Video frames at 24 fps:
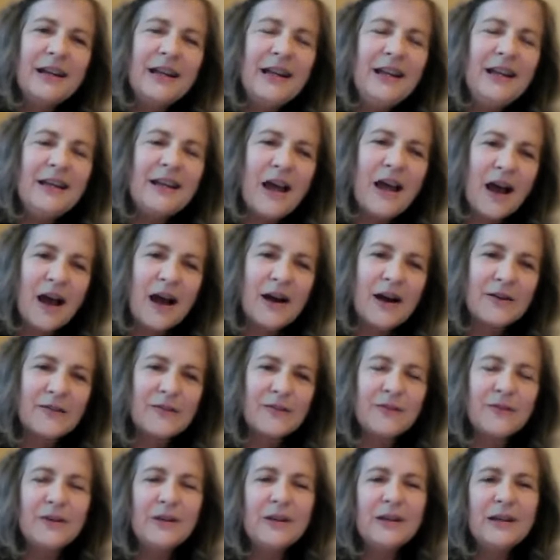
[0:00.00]
enough
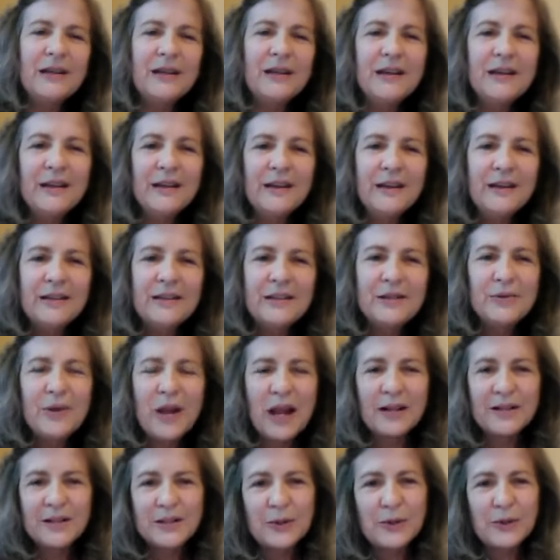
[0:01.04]
to
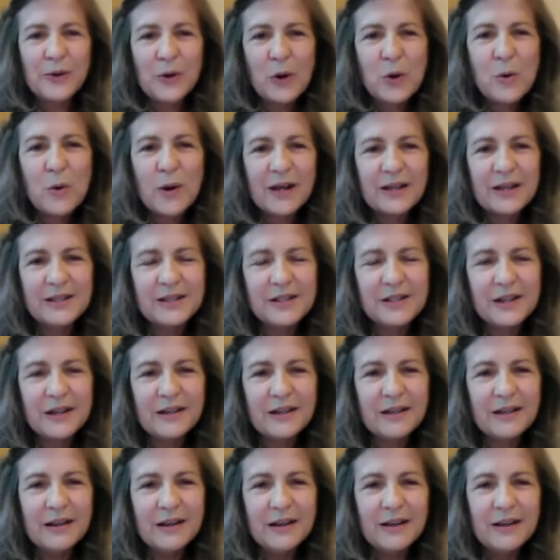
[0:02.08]
answer your
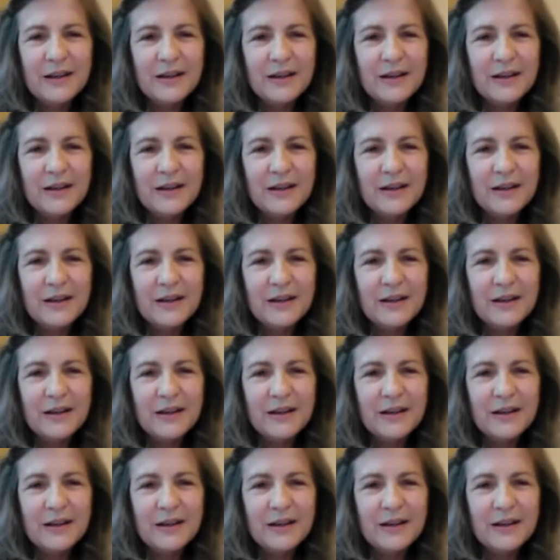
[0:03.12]
question.